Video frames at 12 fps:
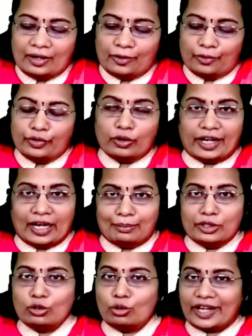we are
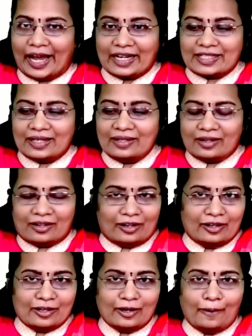able to cancel the
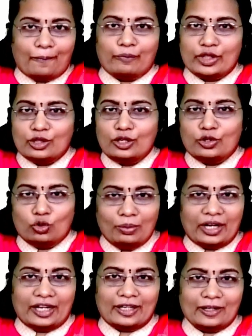100 with the
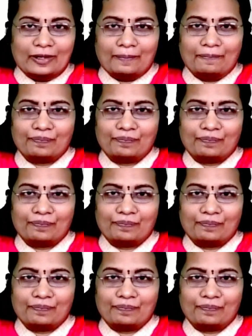numerator